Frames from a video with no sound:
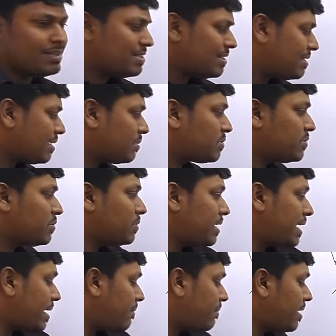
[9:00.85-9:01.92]
Just substitute
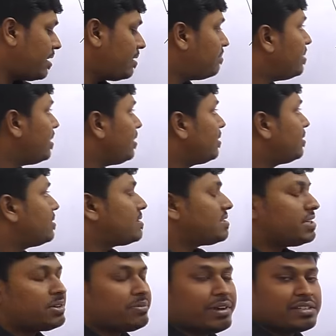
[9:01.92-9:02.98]
M and B in this
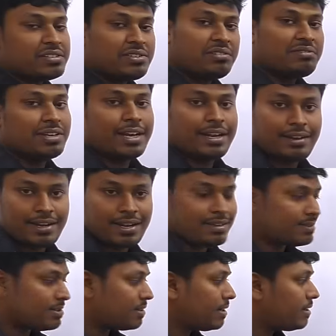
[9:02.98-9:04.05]
equation, you will get an
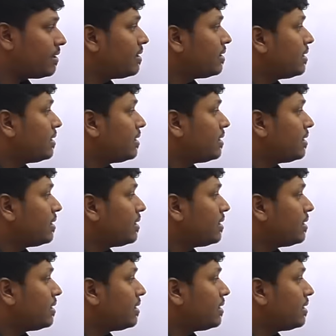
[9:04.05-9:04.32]
answer, right?